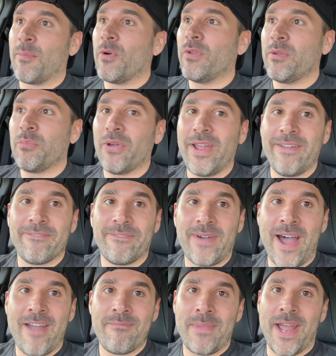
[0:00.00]
and I'm only playing
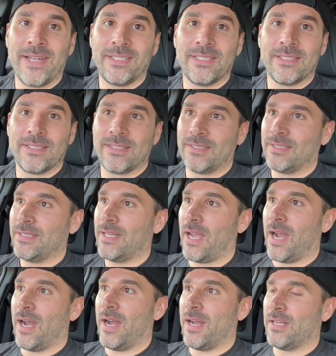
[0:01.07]
5 matches.
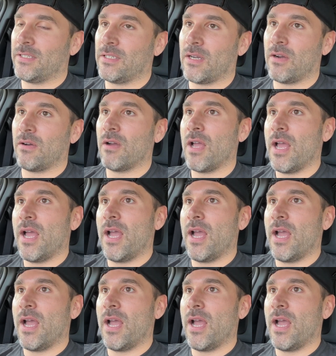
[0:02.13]
So